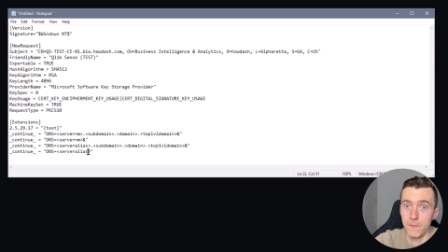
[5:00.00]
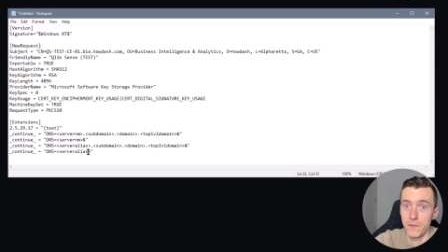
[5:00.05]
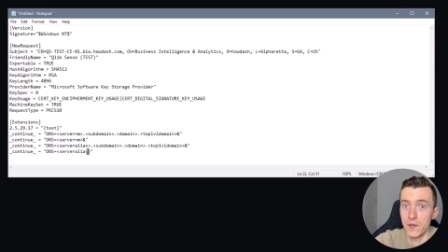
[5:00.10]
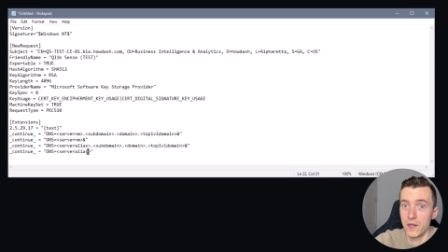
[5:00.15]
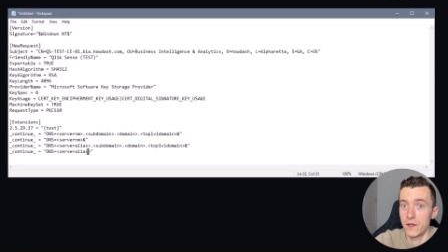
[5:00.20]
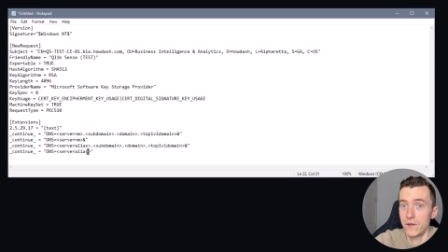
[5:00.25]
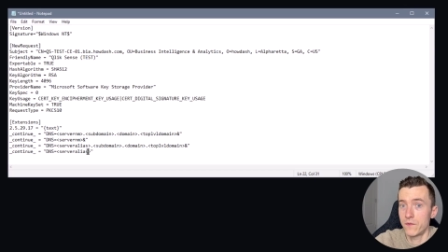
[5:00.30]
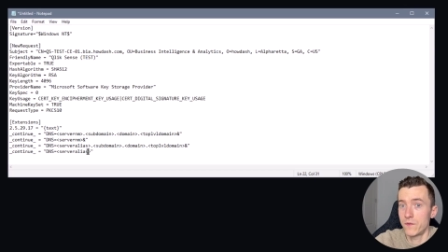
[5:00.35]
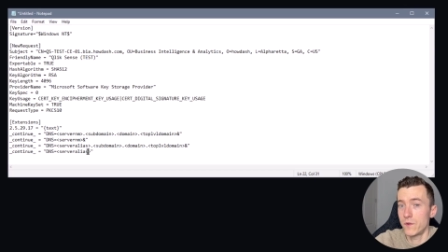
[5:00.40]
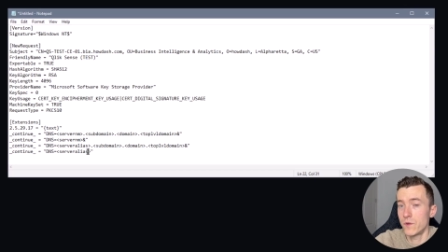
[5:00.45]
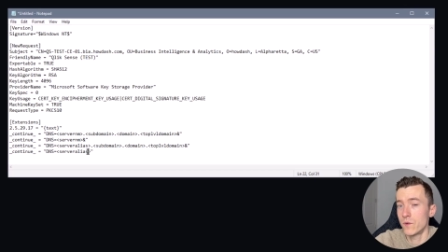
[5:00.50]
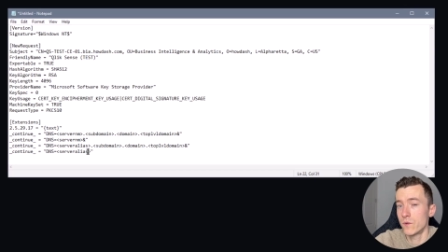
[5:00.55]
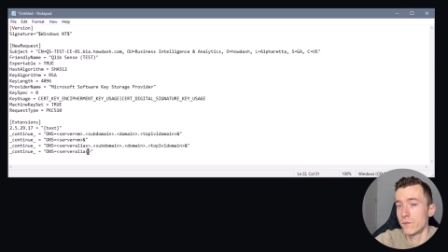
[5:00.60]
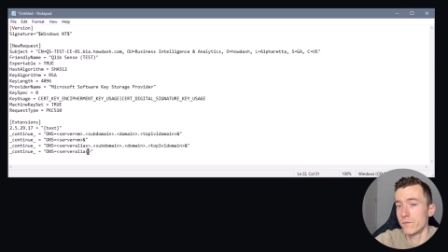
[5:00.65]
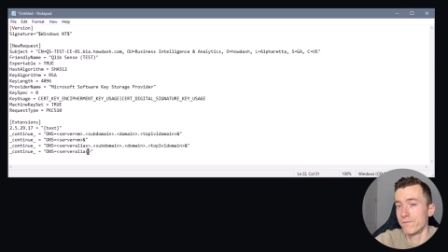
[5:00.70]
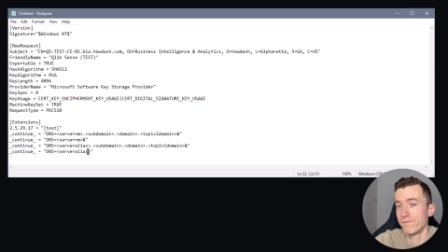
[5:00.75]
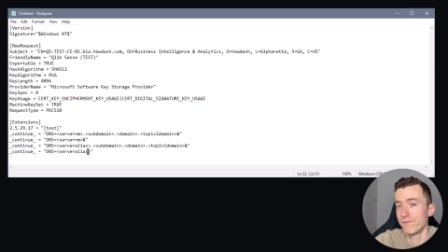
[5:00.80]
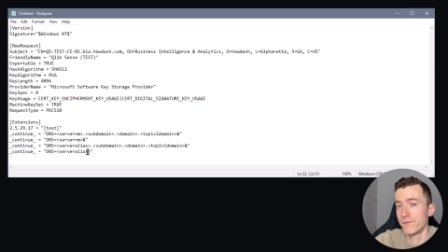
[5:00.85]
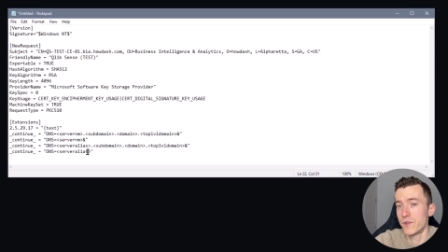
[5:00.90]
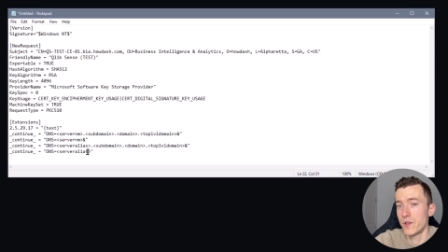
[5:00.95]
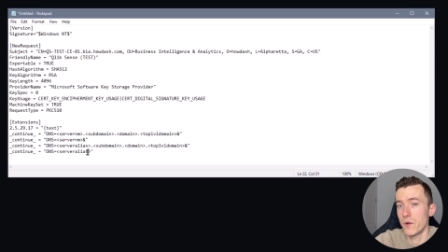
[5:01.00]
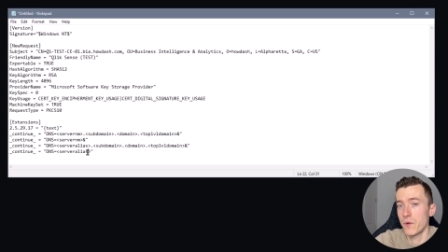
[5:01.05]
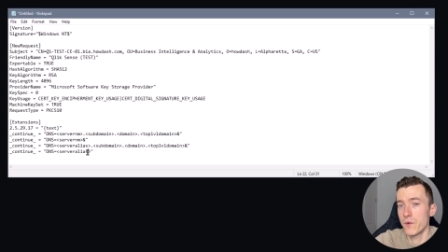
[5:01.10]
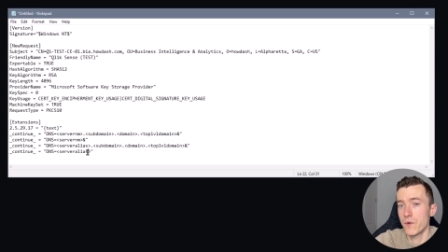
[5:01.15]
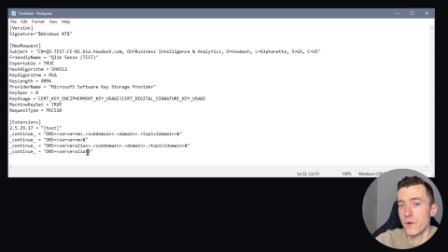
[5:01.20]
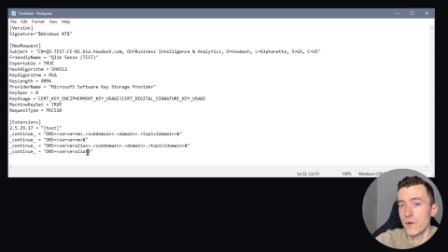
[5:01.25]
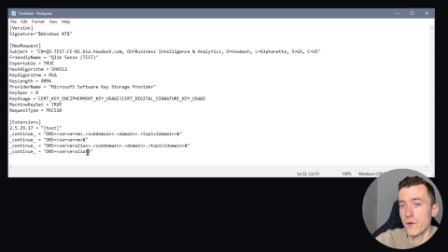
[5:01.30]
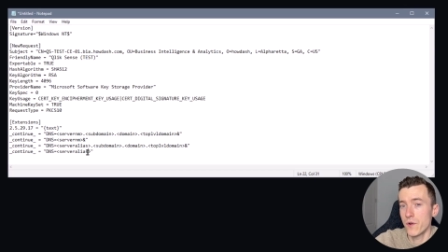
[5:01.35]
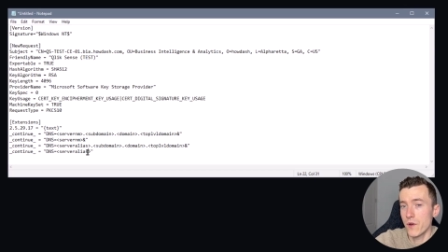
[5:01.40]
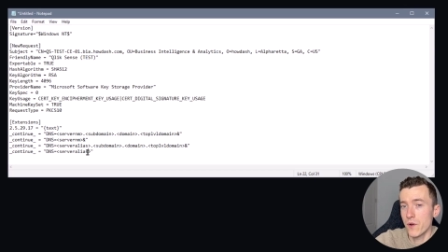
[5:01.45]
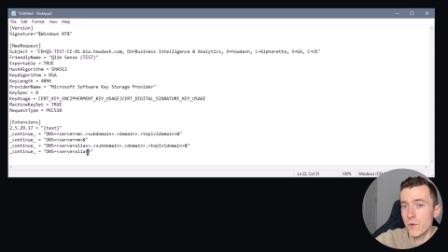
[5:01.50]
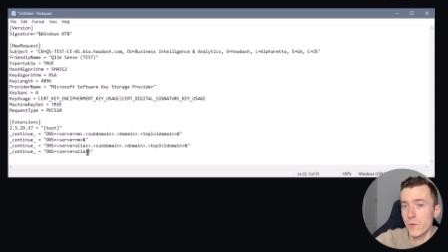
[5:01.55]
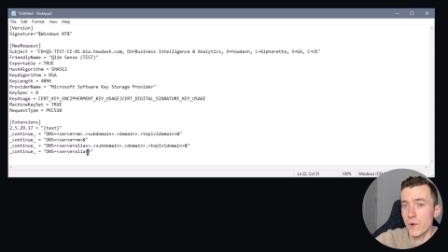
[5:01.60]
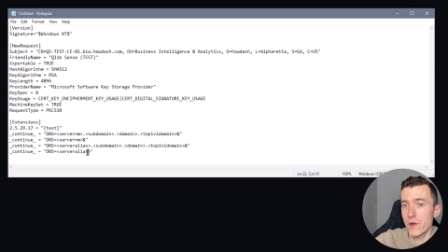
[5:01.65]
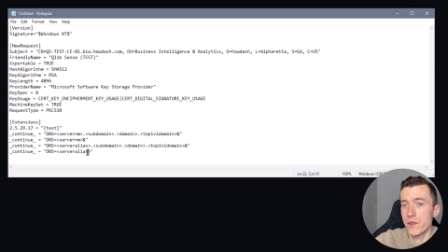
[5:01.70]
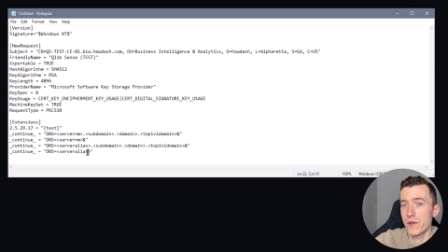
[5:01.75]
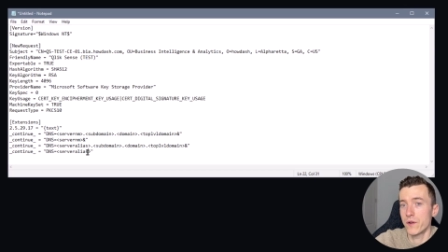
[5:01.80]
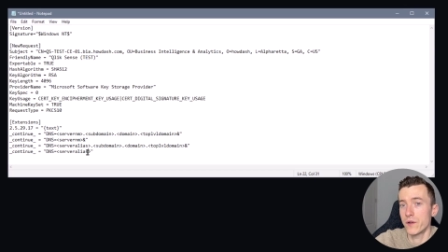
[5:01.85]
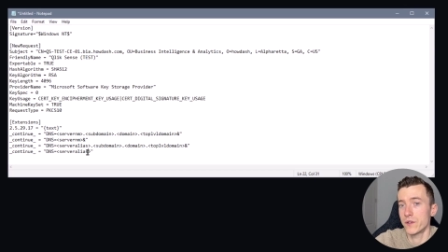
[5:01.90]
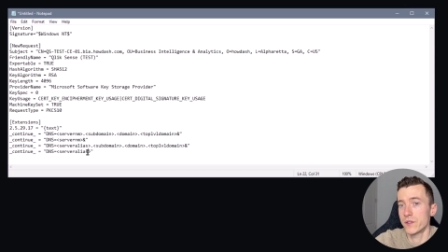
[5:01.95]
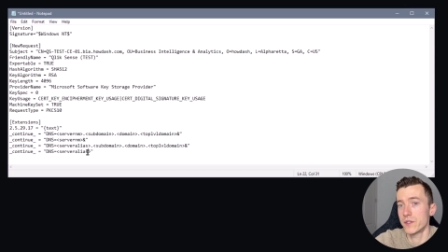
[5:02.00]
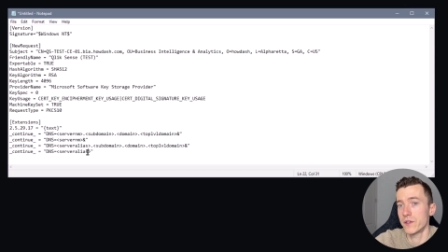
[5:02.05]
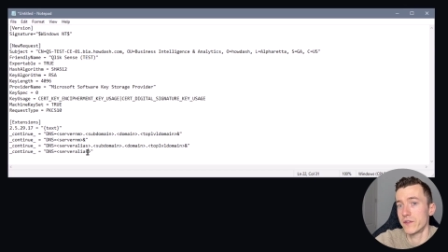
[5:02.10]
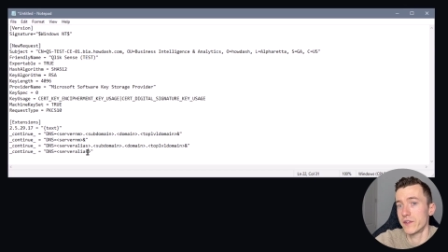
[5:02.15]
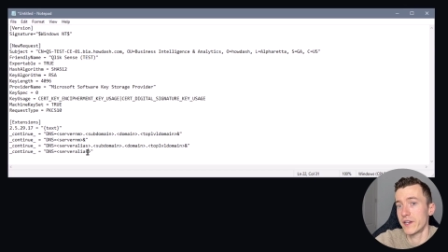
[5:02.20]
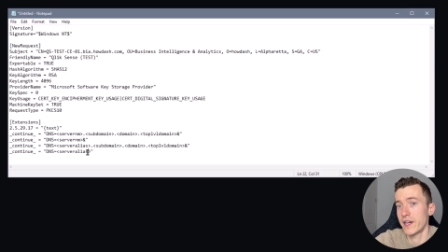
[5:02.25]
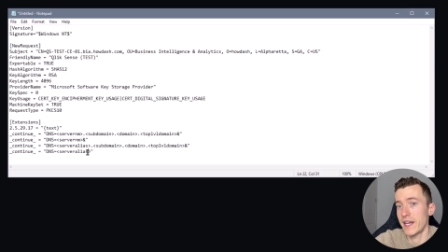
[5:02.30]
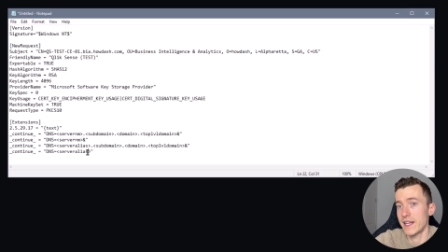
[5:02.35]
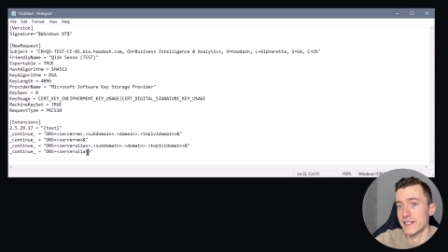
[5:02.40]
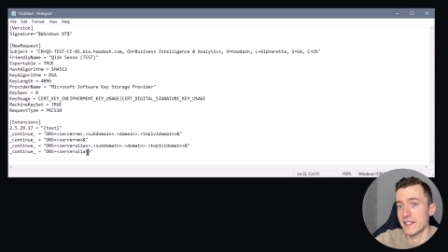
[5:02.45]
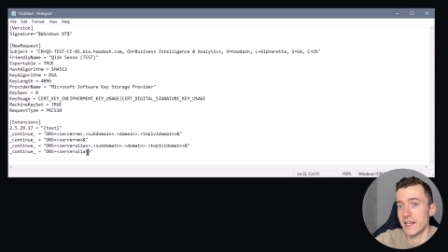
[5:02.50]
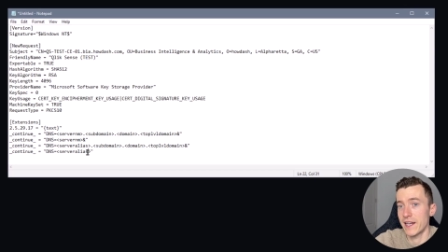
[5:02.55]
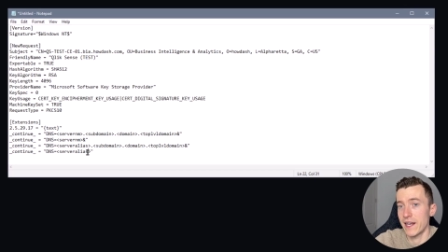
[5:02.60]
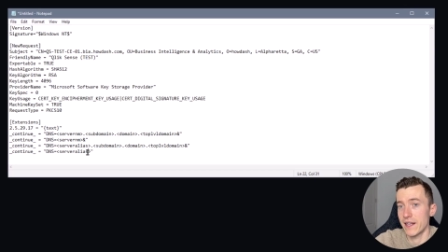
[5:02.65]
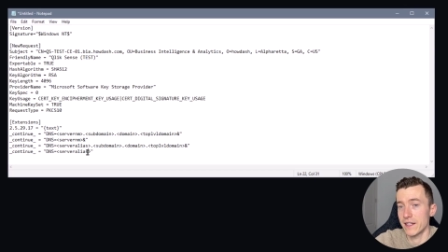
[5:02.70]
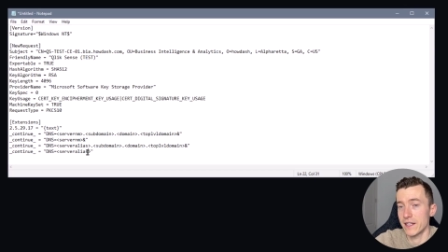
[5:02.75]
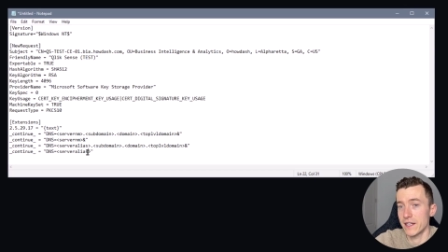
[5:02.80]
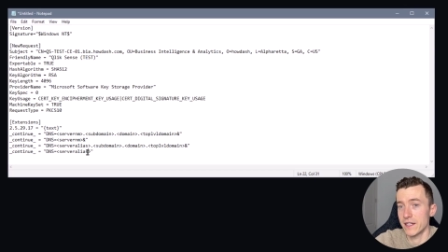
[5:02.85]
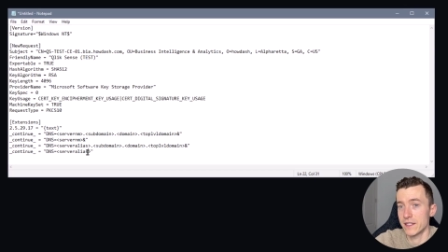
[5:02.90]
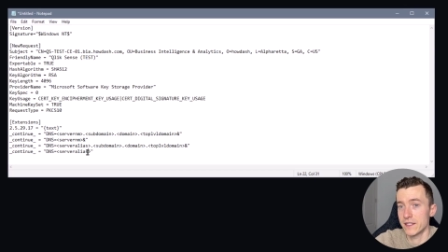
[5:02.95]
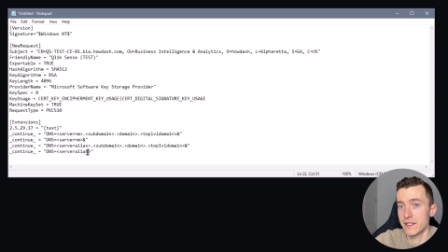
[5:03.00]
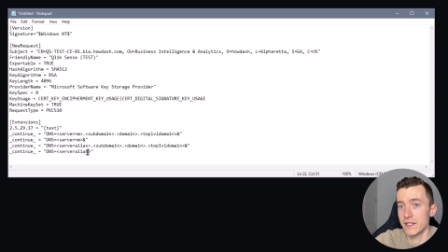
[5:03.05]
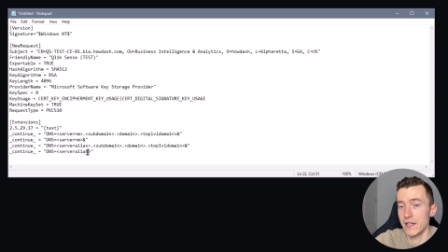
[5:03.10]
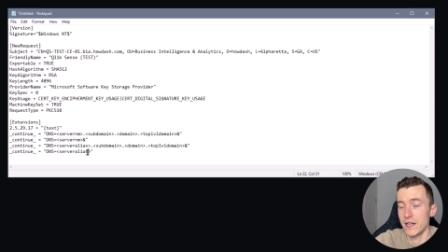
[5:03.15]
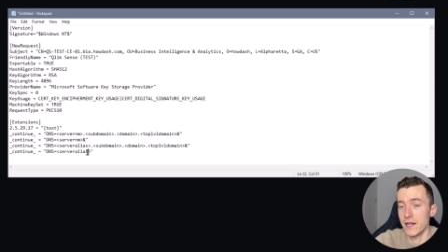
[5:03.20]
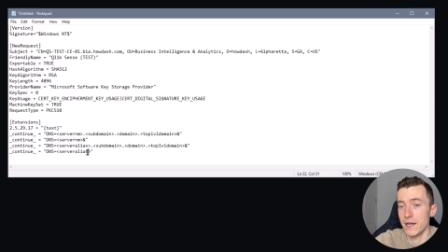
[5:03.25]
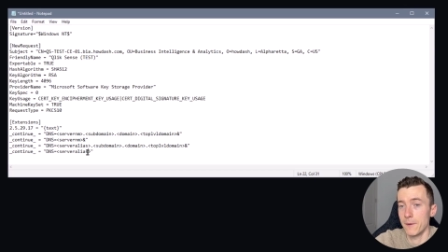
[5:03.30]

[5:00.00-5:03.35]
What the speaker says: If you don't know whether your server has an alias,